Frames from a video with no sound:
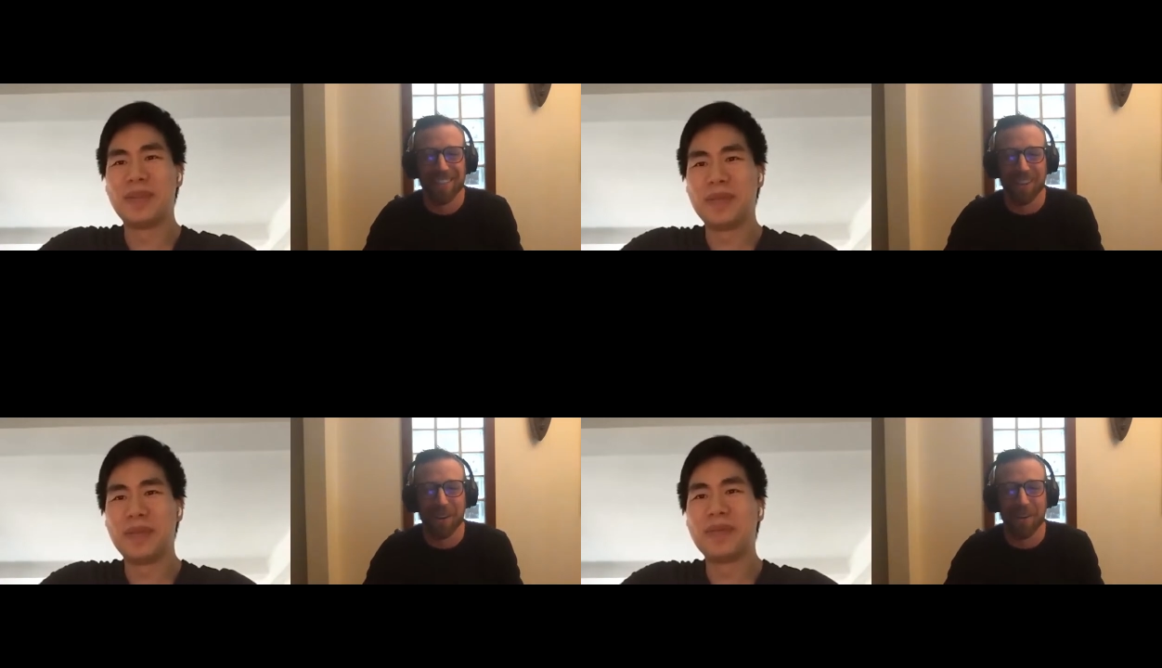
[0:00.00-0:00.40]

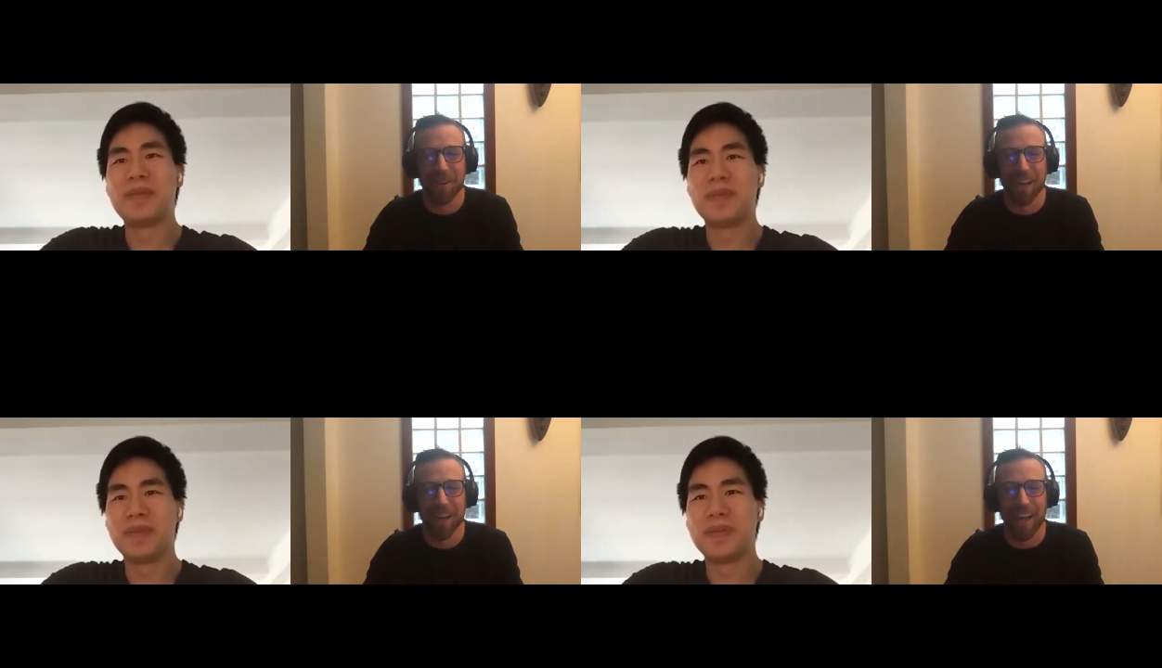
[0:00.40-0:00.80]

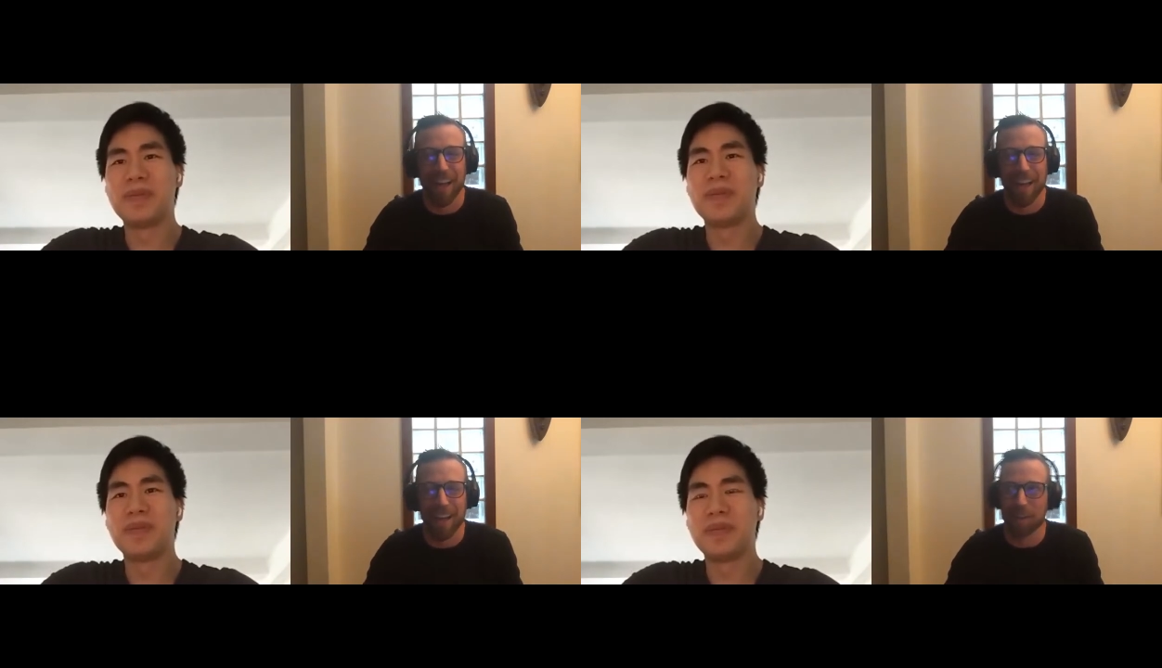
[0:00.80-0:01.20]
Speaker 1: So
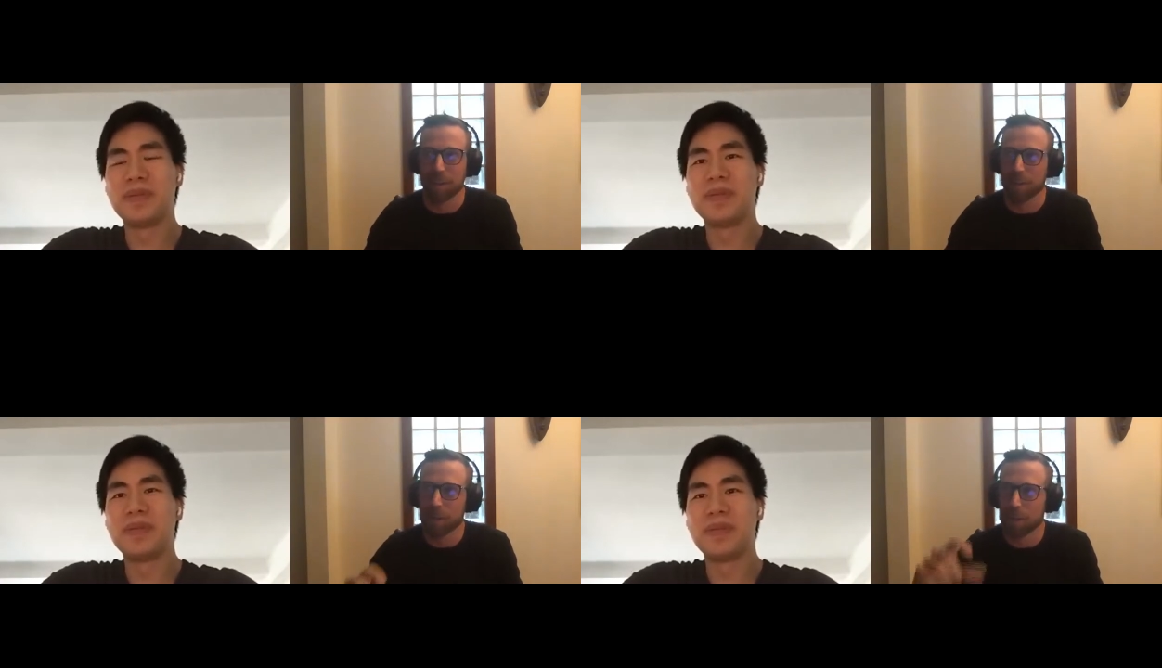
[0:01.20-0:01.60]
uh,
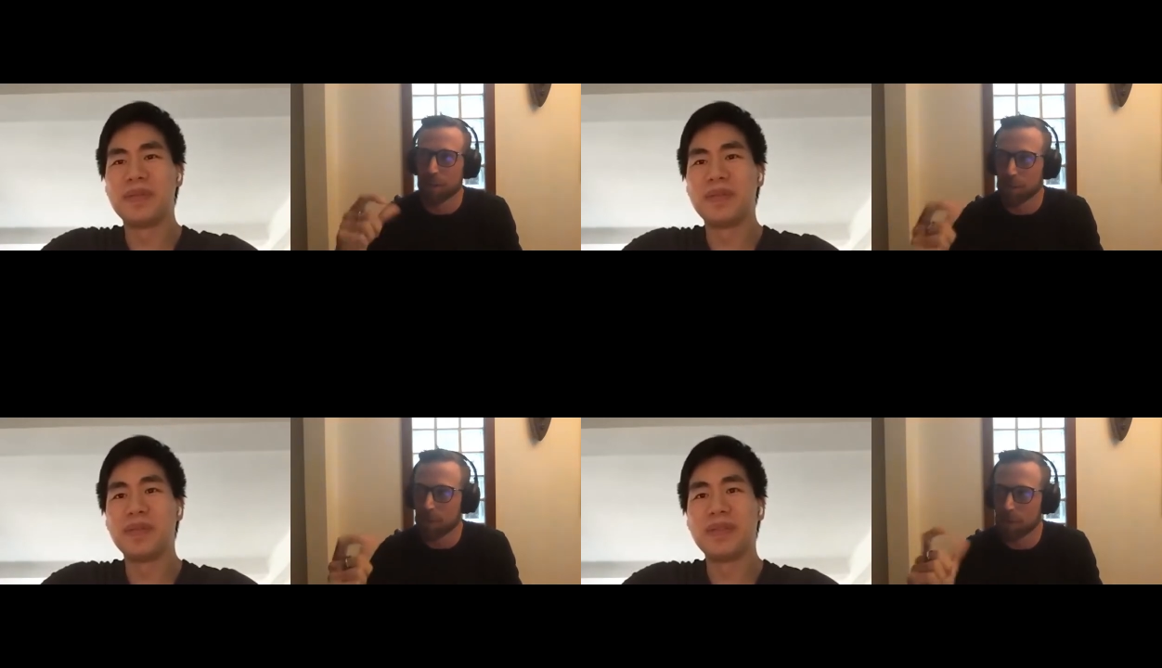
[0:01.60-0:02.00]

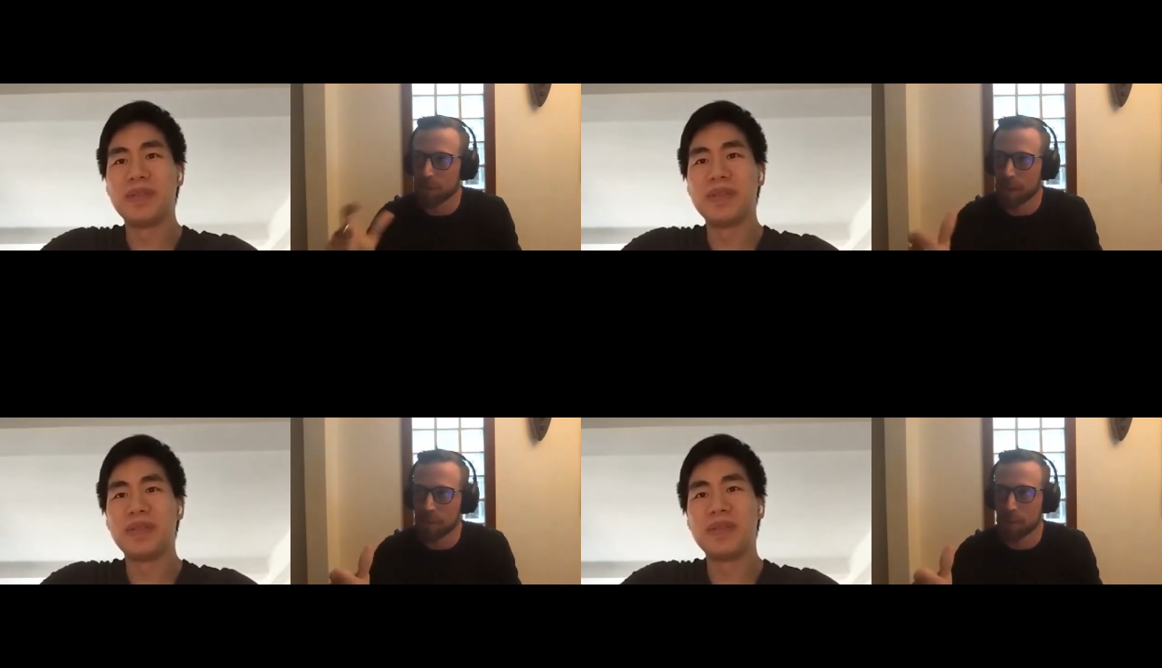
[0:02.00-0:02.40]
you,
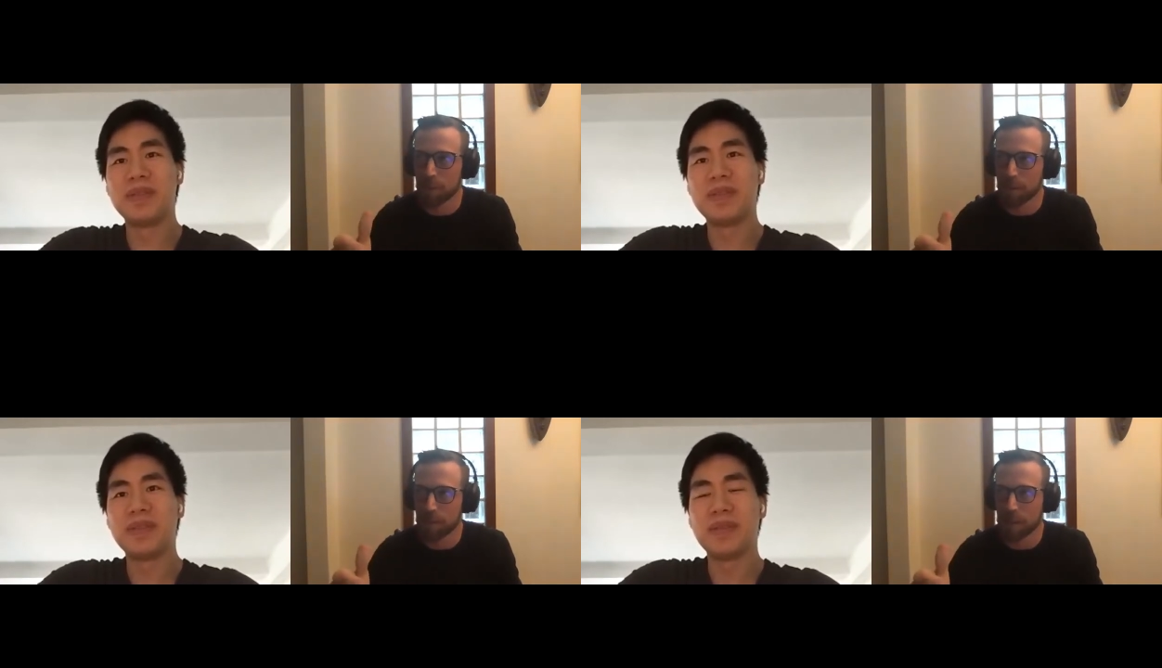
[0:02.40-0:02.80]
you touched
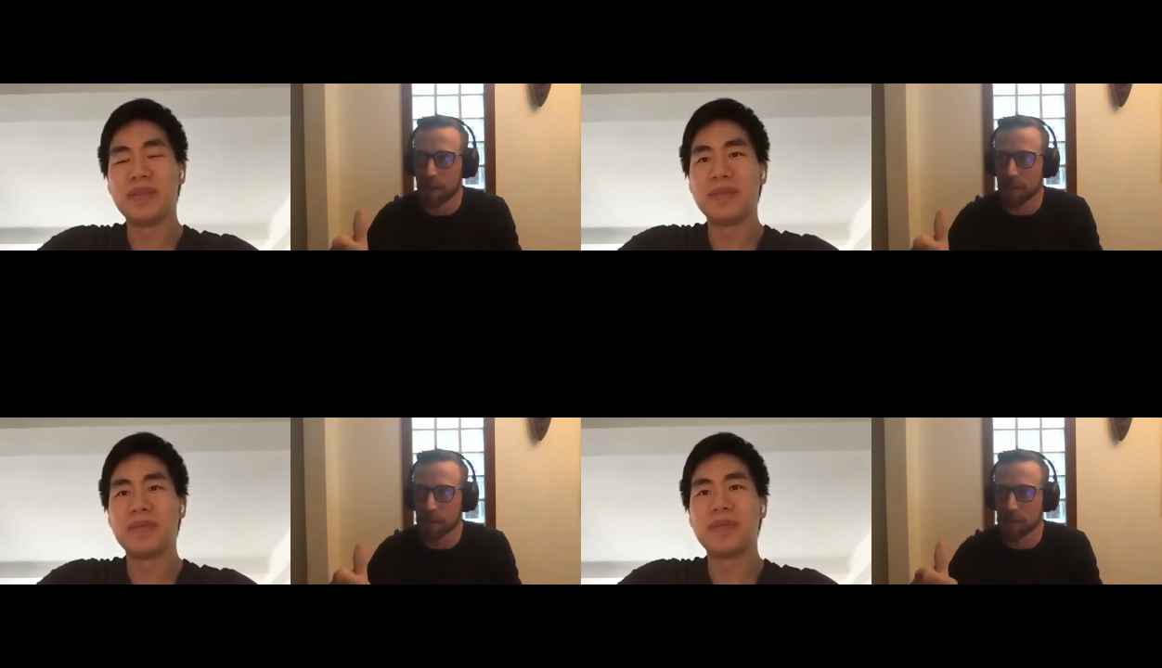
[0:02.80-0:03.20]
briefly
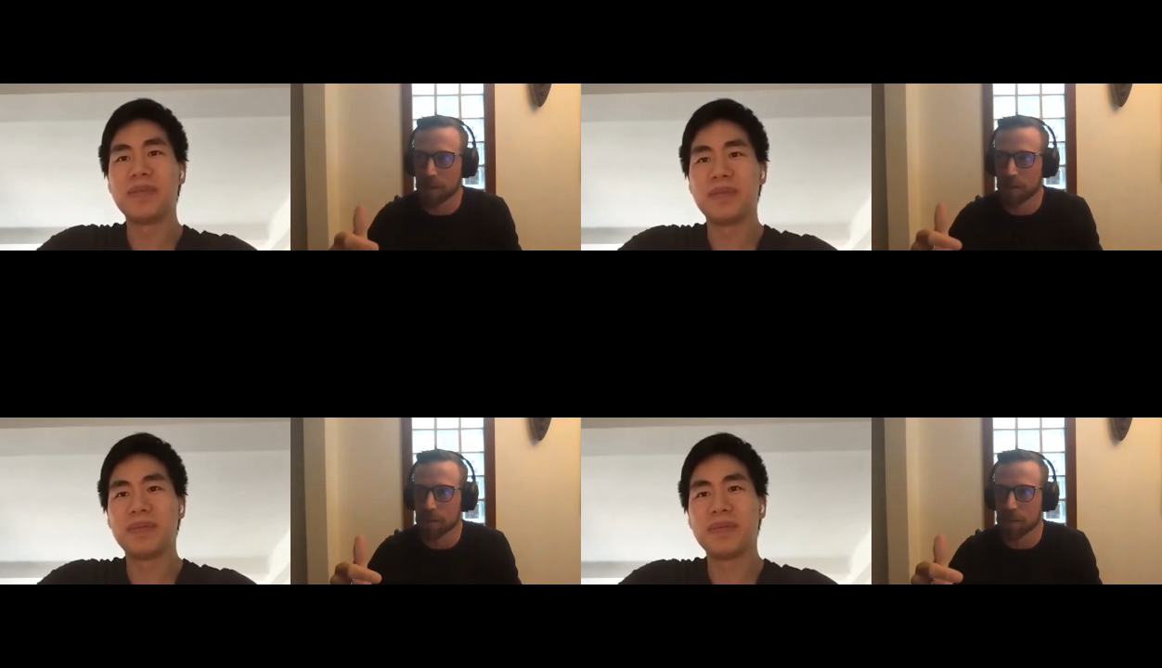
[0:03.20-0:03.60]
on
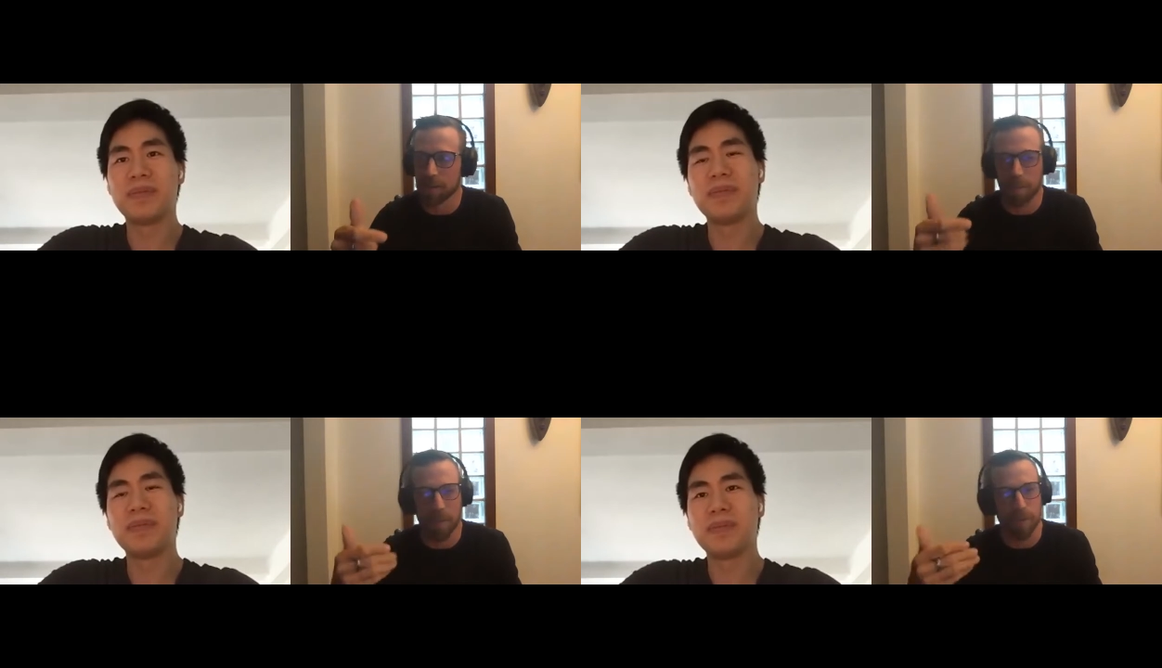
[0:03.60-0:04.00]

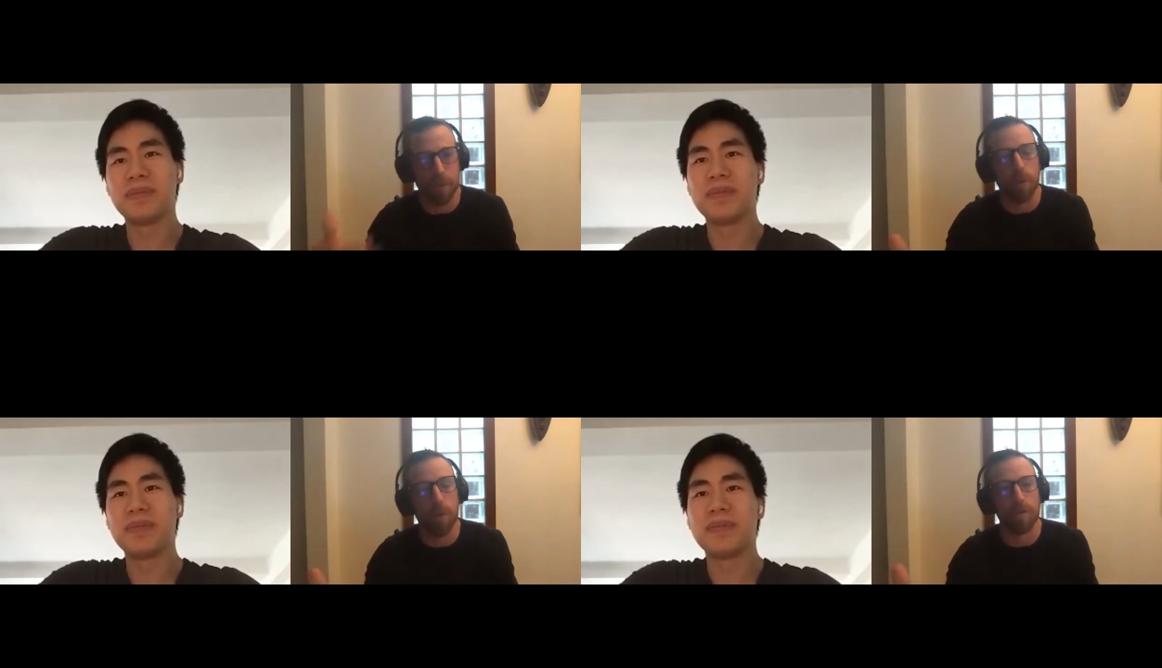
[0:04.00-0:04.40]
some of
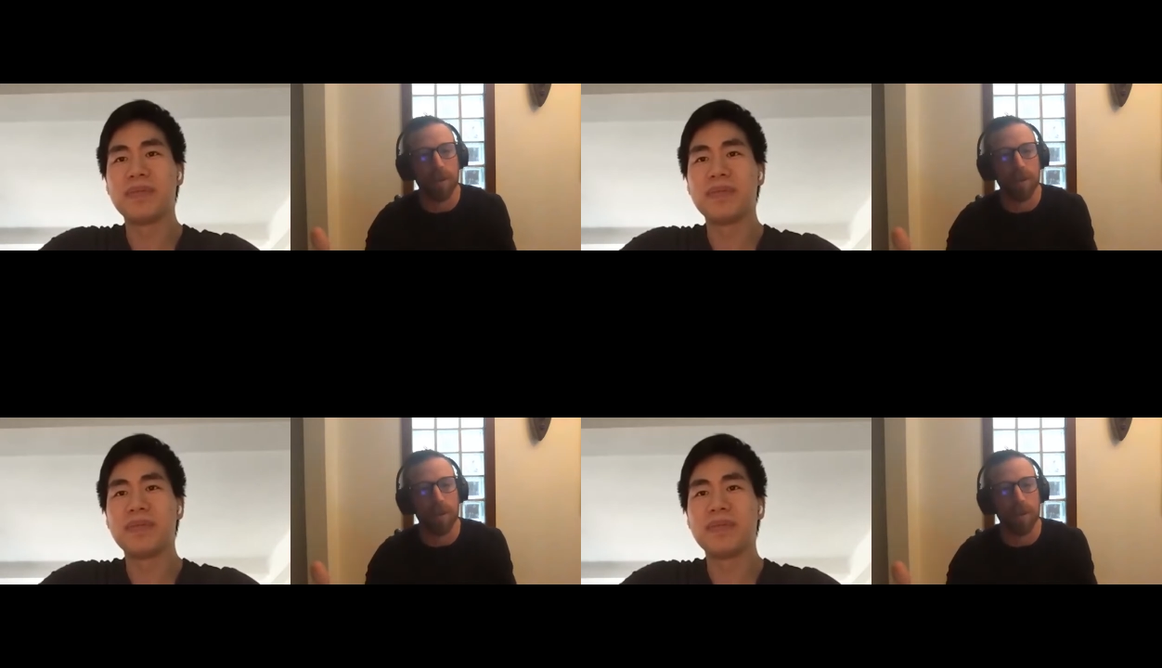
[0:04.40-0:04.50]
your